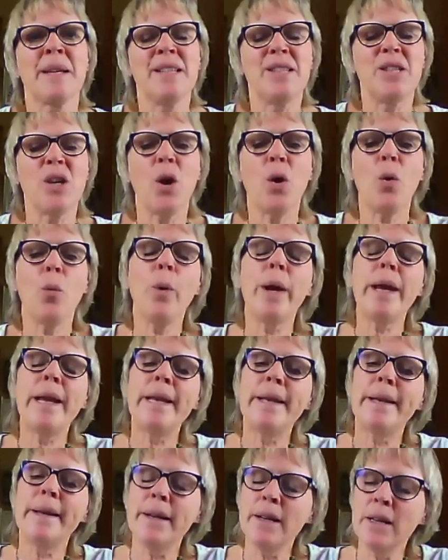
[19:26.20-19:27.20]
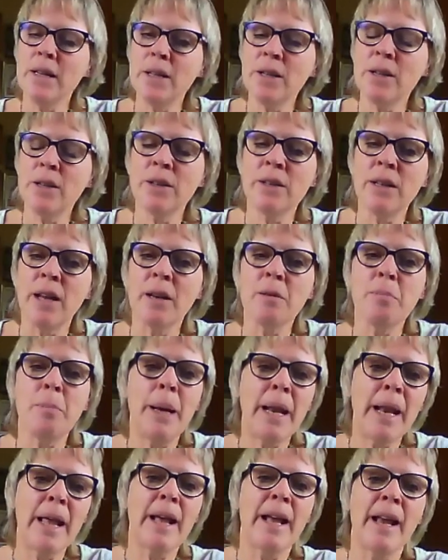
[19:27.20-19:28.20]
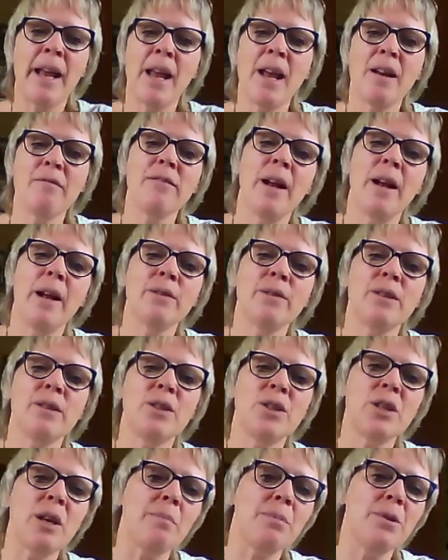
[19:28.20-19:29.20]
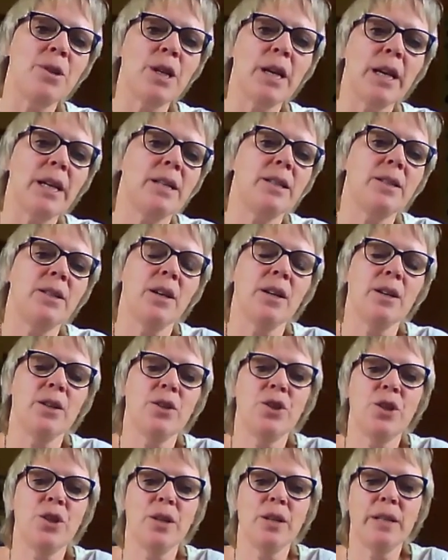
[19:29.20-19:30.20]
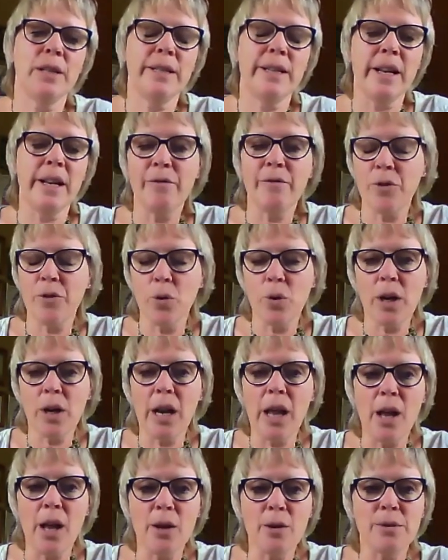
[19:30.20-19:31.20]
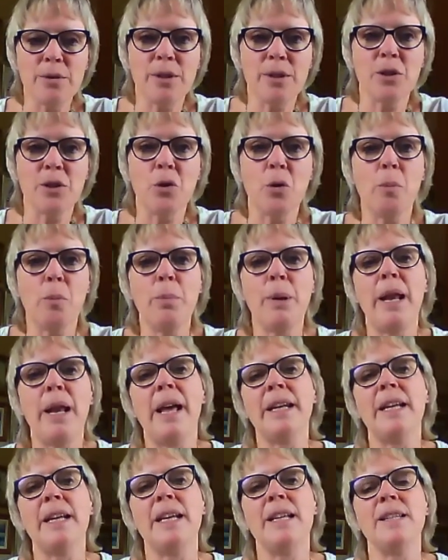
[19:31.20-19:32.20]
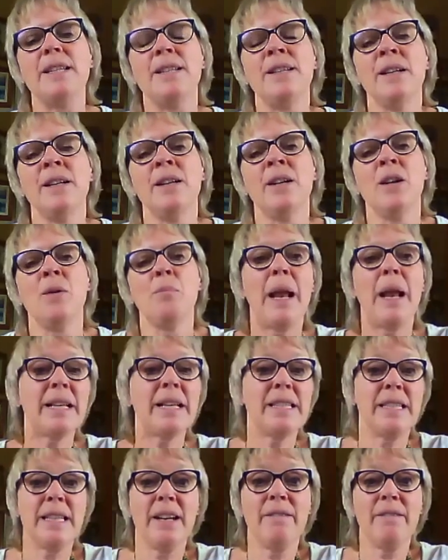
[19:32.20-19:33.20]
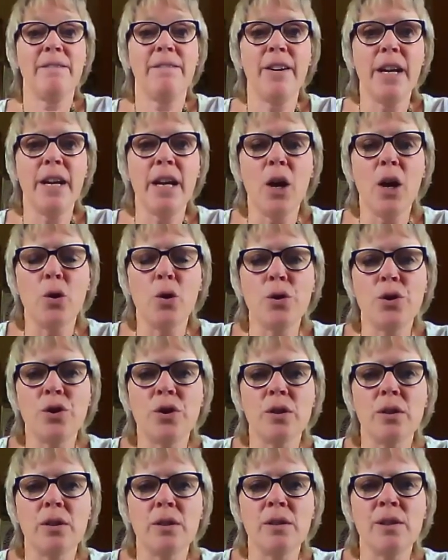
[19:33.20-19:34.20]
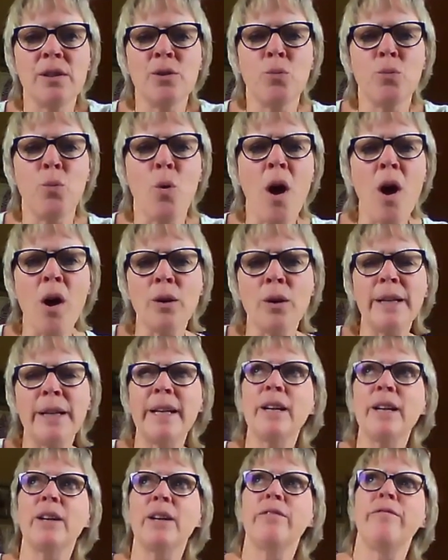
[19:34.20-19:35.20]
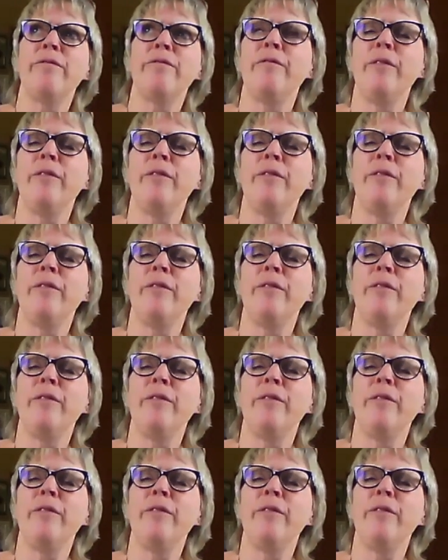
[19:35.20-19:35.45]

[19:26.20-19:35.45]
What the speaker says: So we learn and play around subjects such as love your clothes and your planet, plastic-free oceans, wildlife